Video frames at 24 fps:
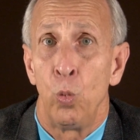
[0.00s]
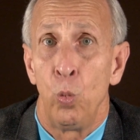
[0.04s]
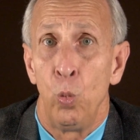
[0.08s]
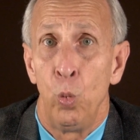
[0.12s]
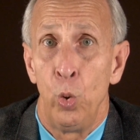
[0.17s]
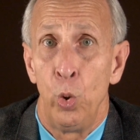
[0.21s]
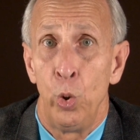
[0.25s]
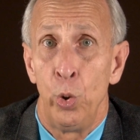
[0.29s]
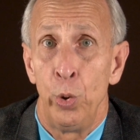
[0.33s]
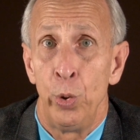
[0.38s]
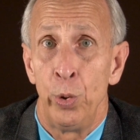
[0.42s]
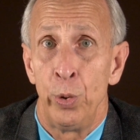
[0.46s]

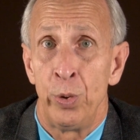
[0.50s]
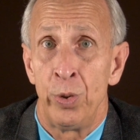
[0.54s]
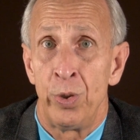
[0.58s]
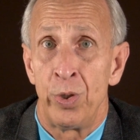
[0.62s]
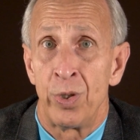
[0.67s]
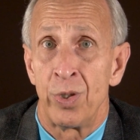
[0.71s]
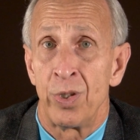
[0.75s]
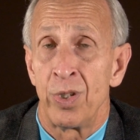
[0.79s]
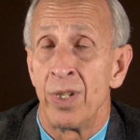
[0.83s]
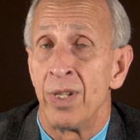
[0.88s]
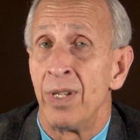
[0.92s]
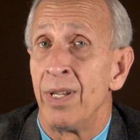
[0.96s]

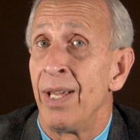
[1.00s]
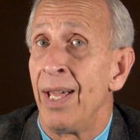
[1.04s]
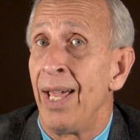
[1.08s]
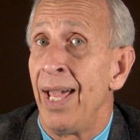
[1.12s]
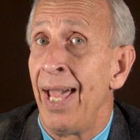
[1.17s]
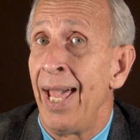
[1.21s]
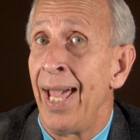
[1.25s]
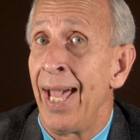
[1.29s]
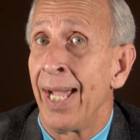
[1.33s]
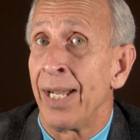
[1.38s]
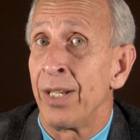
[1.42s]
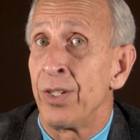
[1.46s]
words,
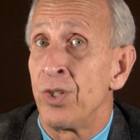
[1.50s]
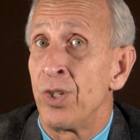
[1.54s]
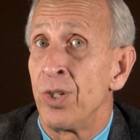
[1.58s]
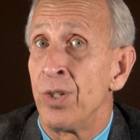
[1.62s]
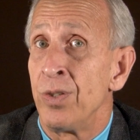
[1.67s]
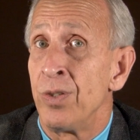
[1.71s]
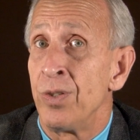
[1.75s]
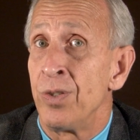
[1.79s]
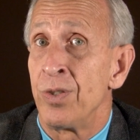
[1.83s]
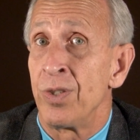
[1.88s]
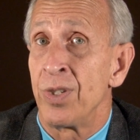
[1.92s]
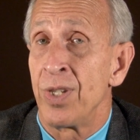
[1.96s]

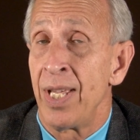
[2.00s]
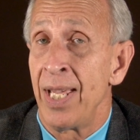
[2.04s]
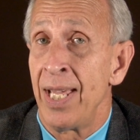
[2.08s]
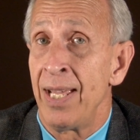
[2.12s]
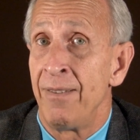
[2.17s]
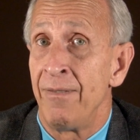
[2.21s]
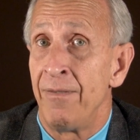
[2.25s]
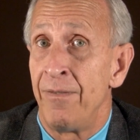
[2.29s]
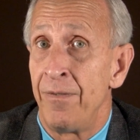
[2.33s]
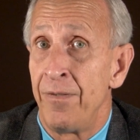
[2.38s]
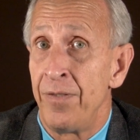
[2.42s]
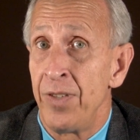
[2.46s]
actions,
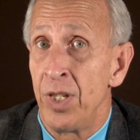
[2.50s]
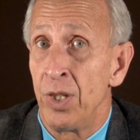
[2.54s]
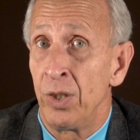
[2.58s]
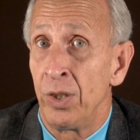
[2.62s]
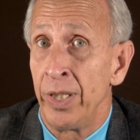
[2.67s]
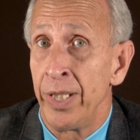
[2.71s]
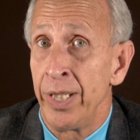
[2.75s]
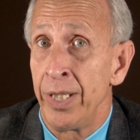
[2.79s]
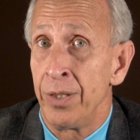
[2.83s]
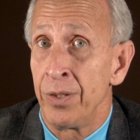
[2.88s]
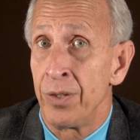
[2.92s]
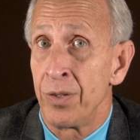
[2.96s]
and
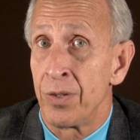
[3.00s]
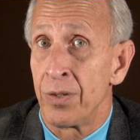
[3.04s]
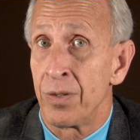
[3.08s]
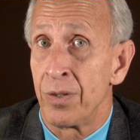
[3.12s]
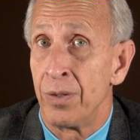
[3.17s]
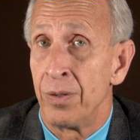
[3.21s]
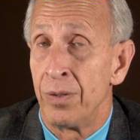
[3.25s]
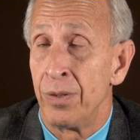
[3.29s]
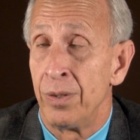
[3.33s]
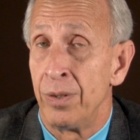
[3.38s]
feelings